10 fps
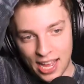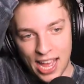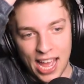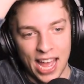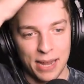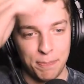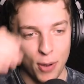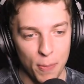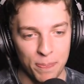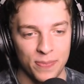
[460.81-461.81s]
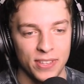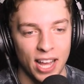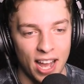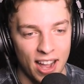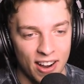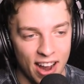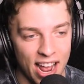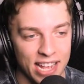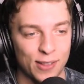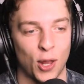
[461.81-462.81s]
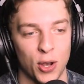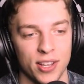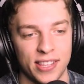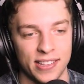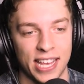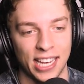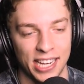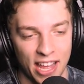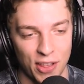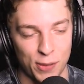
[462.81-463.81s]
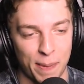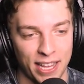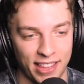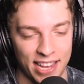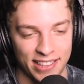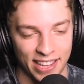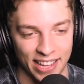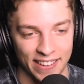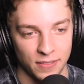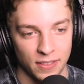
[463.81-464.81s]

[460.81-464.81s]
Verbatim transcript: And boop. All right. Slogo says kill another spectator.